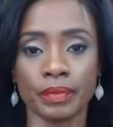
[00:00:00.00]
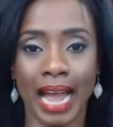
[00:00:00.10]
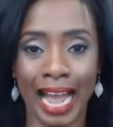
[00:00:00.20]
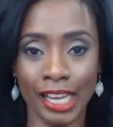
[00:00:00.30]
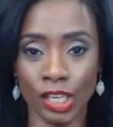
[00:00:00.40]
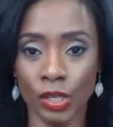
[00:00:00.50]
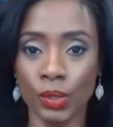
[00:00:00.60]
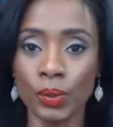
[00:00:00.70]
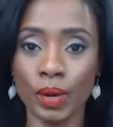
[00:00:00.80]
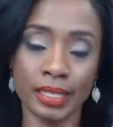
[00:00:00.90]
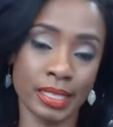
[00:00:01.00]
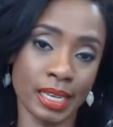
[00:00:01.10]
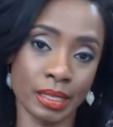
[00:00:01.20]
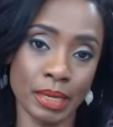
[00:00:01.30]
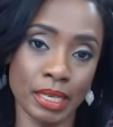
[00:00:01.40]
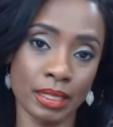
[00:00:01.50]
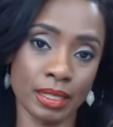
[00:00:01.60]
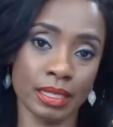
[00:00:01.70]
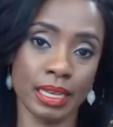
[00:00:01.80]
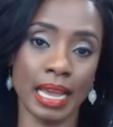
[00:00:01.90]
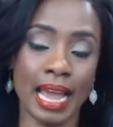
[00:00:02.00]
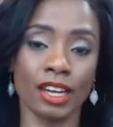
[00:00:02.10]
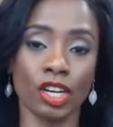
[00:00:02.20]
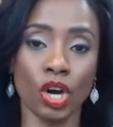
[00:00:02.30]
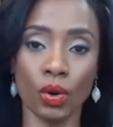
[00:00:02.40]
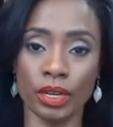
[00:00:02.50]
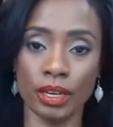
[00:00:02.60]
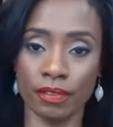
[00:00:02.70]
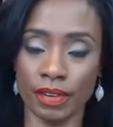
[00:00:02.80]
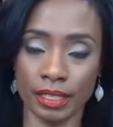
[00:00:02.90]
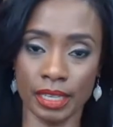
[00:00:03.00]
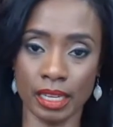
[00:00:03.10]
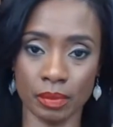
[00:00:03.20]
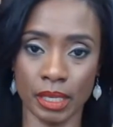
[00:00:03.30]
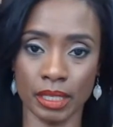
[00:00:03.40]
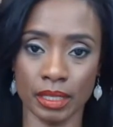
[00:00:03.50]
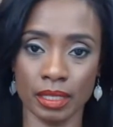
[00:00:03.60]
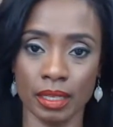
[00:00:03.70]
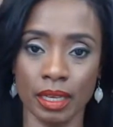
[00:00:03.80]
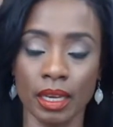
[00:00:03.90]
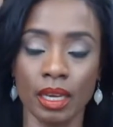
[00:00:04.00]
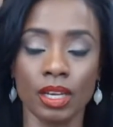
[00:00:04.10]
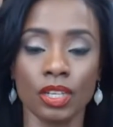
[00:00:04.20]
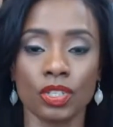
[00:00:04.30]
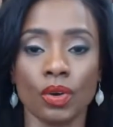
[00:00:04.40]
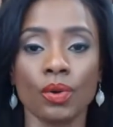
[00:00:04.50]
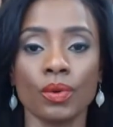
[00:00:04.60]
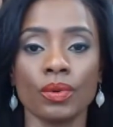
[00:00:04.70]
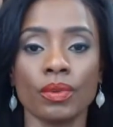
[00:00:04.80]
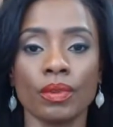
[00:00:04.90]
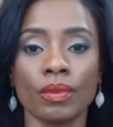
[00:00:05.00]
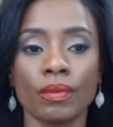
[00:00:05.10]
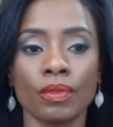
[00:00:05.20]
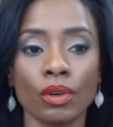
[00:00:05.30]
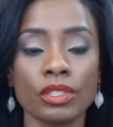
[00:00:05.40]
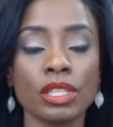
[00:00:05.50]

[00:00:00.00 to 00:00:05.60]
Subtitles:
IQ assessments, and cognitive assessments. So those